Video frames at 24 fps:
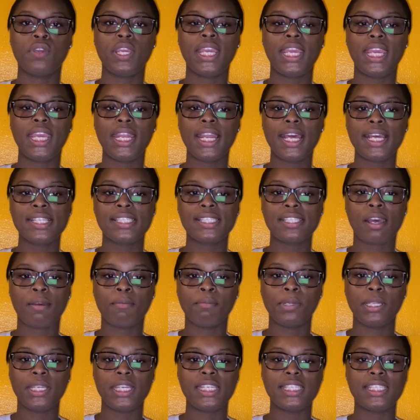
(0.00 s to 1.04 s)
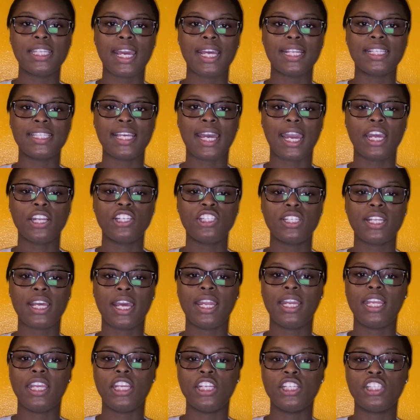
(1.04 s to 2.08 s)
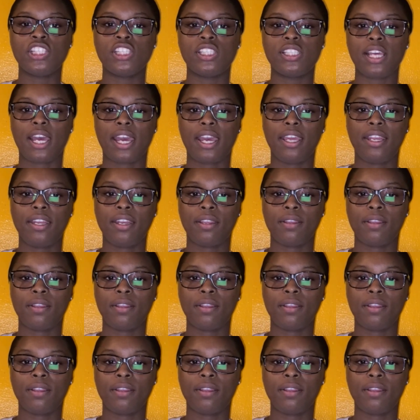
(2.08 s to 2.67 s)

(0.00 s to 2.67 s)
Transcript: heat assemblies attached at each side.